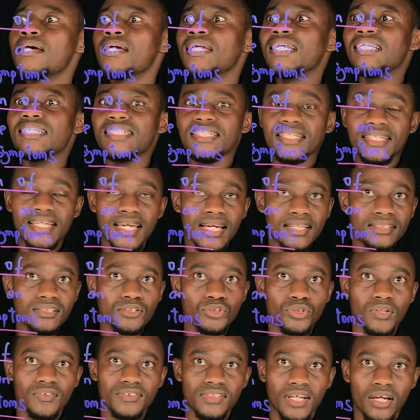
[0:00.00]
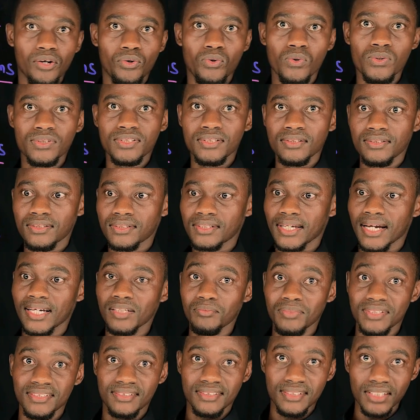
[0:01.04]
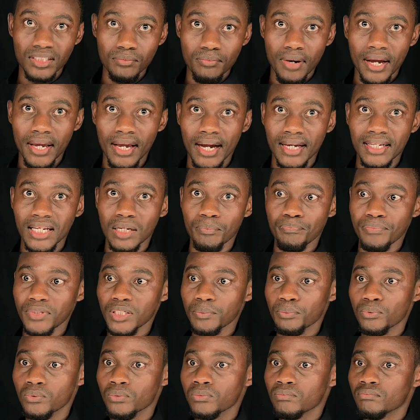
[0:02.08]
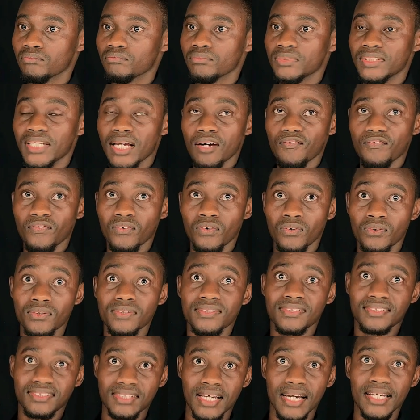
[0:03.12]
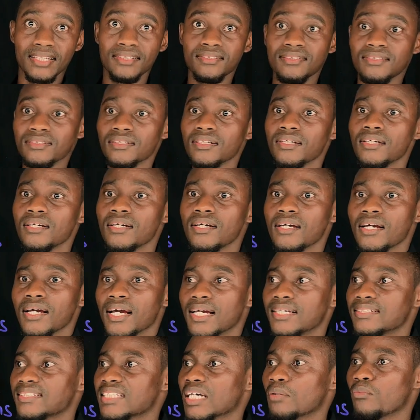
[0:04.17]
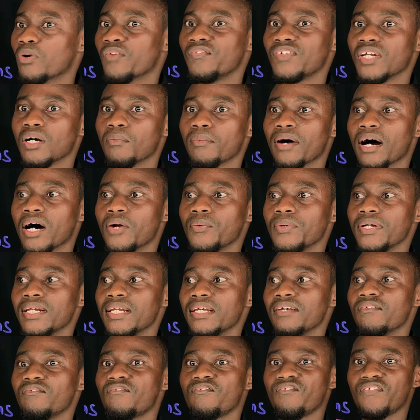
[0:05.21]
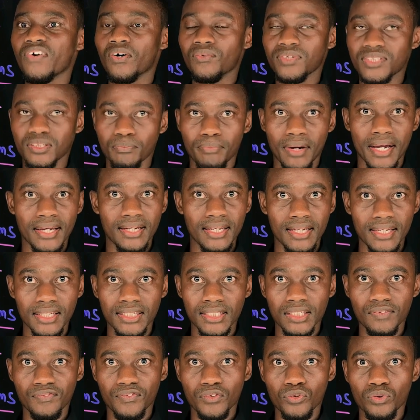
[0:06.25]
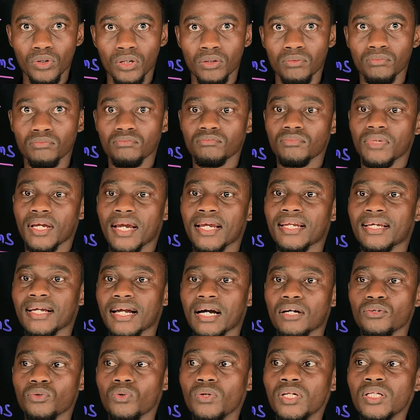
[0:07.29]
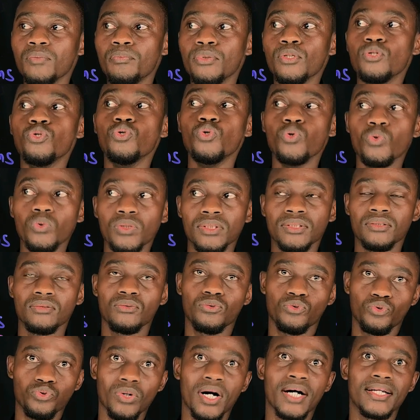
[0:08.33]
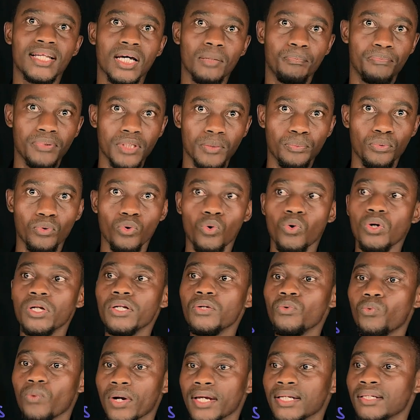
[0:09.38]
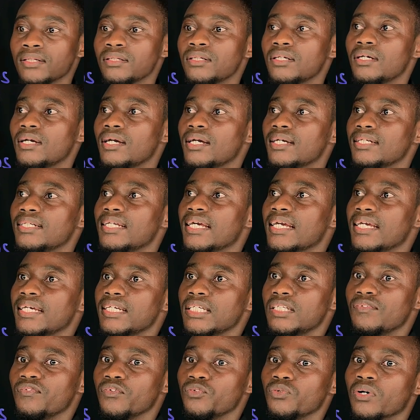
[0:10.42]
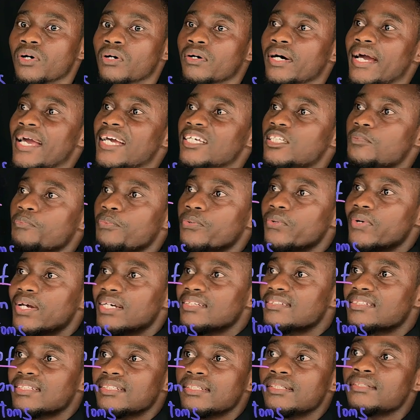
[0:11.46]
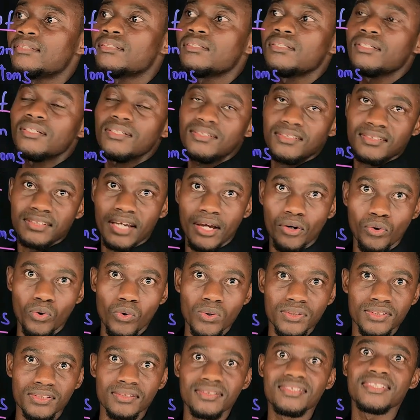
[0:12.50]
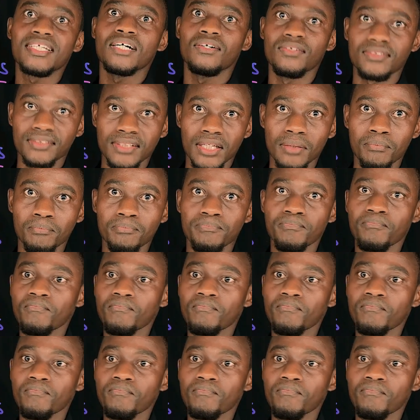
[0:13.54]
indications of psychosis can be seen by other people, therefore signs, and some of them are really felt by the individual and can only be known to other people only when the individual experiencing psychosis tells them.